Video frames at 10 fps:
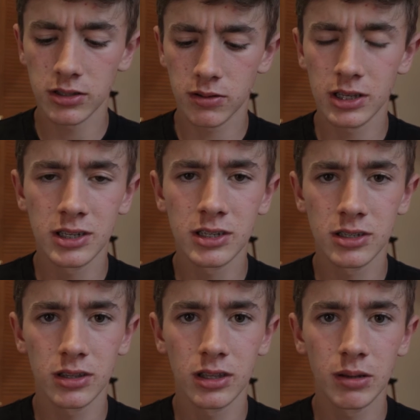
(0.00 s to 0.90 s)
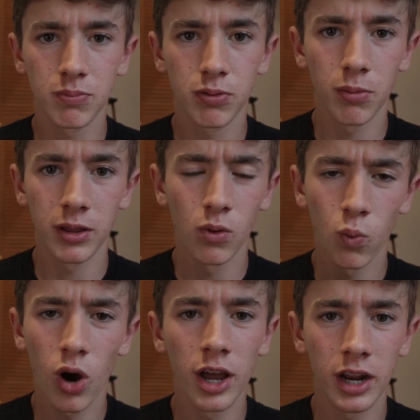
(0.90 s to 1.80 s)
This is probably the
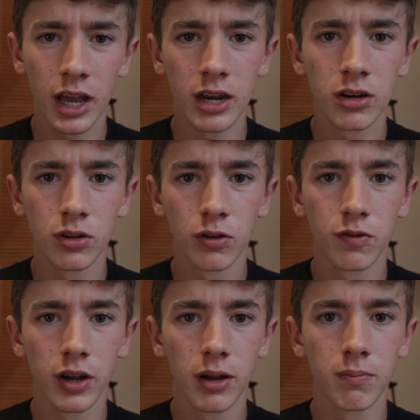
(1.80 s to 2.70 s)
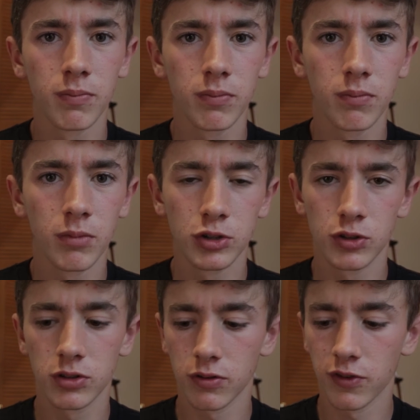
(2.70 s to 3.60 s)
wider end of
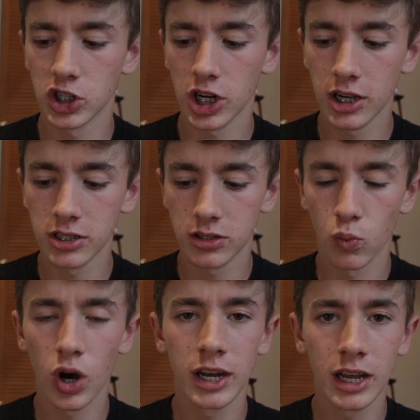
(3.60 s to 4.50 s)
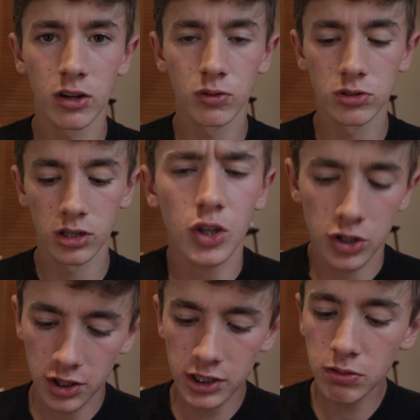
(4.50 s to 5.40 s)
most fisheyes and wide angles.
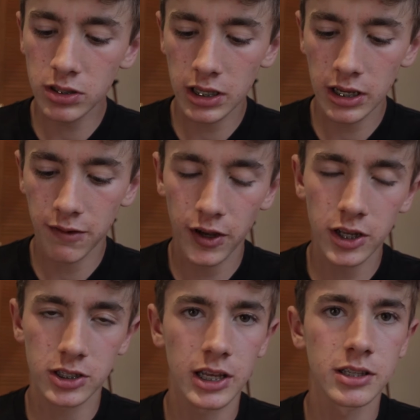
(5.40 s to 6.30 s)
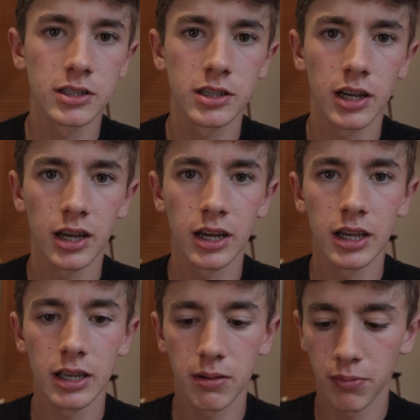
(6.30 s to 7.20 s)
So this was the first lens
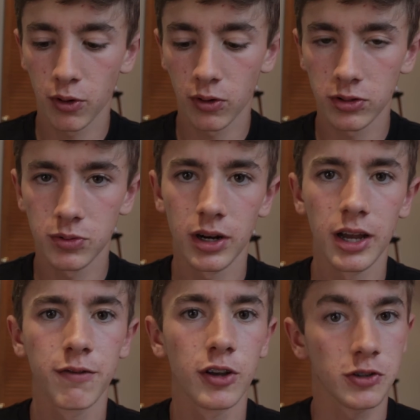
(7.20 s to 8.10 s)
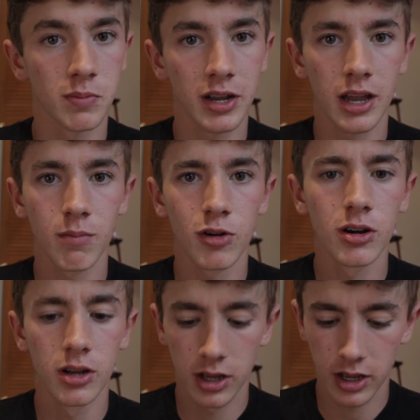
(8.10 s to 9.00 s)
I bought when I first got my
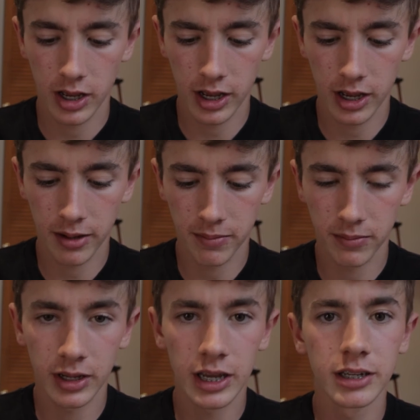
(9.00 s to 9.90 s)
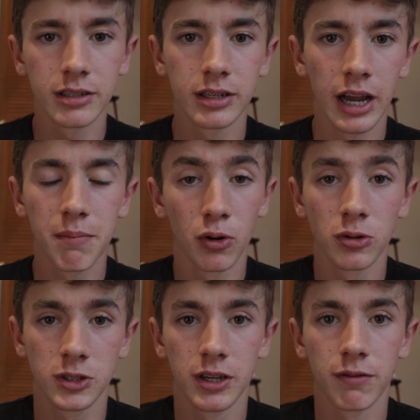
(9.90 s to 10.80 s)
camera. I
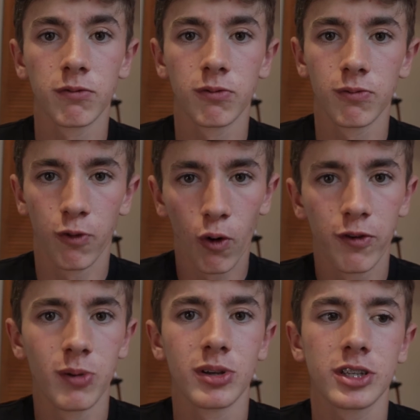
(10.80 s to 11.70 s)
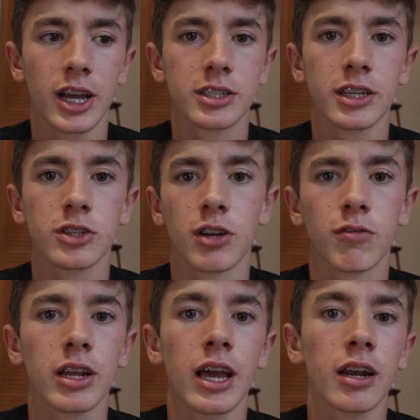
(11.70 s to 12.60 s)
bought it for filming skating, so
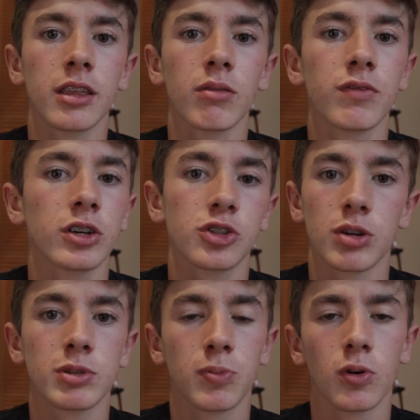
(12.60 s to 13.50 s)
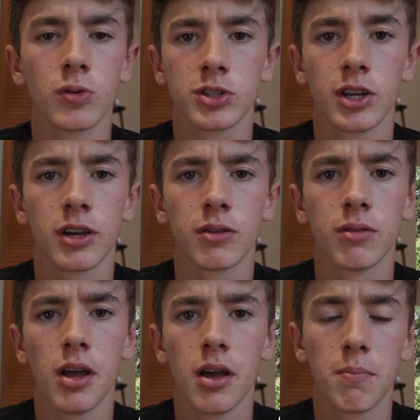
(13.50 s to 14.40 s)
really anything with extreme sports, so
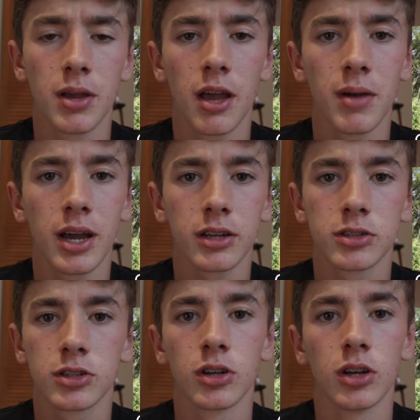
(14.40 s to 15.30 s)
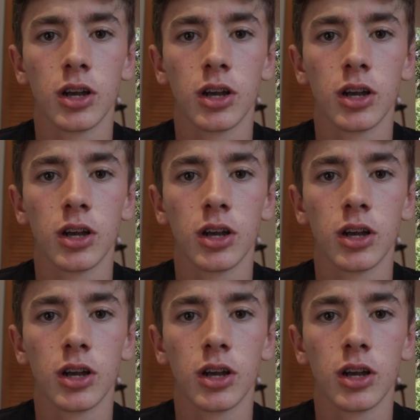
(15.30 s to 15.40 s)
BMX.